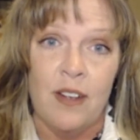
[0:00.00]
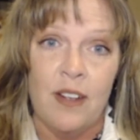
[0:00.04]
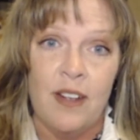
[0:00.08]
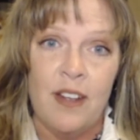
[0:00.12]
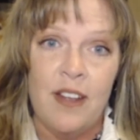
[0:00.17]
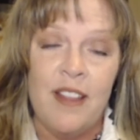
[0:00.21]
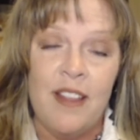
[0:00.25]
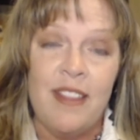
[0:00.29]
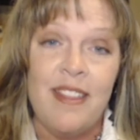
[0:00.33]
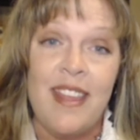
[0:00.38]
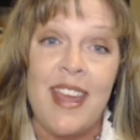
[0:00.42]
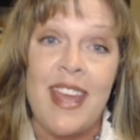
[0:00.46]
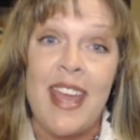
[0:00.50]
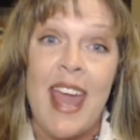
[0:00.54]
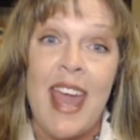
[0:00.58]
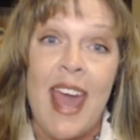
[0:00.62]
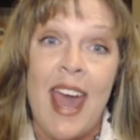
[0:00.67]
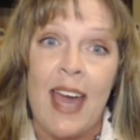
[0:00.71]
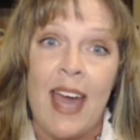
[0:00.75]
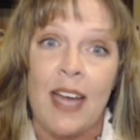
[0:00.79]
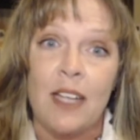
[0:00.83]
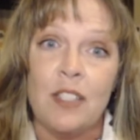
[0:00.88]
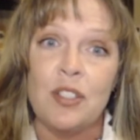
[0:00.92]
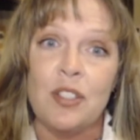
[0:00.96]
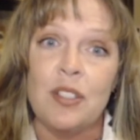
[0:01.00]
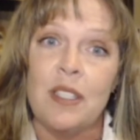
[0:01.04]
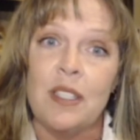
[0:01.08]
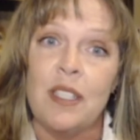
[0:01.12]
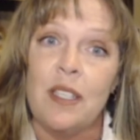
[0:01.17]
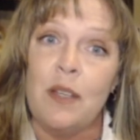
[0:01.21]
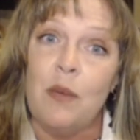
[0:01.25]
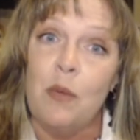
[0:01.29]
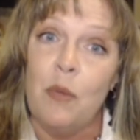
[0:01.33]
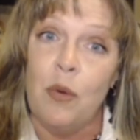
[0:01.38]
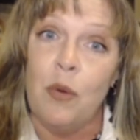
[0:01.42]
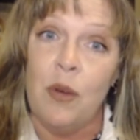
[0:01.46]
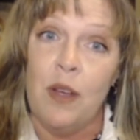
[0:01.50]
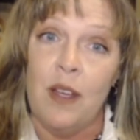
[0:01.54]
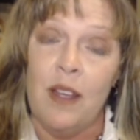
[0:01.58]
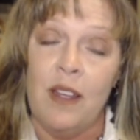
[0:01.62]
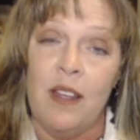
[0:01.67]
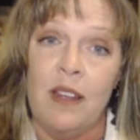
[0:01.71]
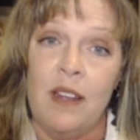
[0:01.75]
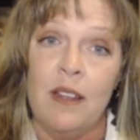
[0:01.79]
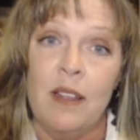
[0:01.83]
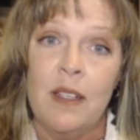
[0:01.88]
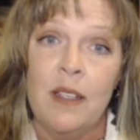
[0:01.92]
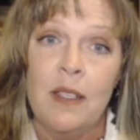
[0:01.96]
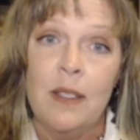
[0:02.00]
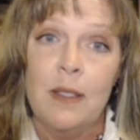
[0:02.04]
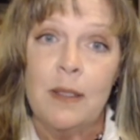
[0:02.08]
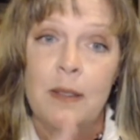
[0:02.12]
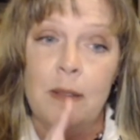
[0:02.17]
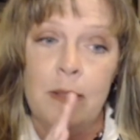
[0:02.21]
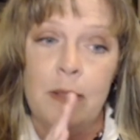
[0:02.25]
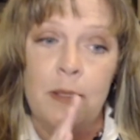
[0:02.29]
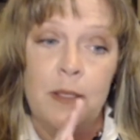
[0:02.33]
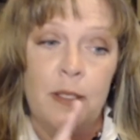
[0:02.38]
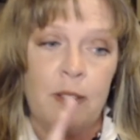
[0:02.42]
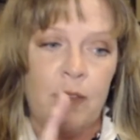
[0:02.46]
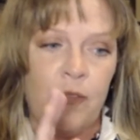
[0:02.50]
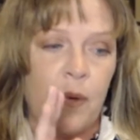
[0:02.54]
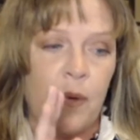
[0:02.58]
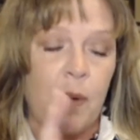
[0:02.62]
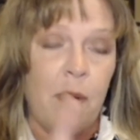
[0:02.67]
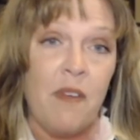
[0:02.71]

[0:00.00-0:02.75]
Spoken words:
They actually would, from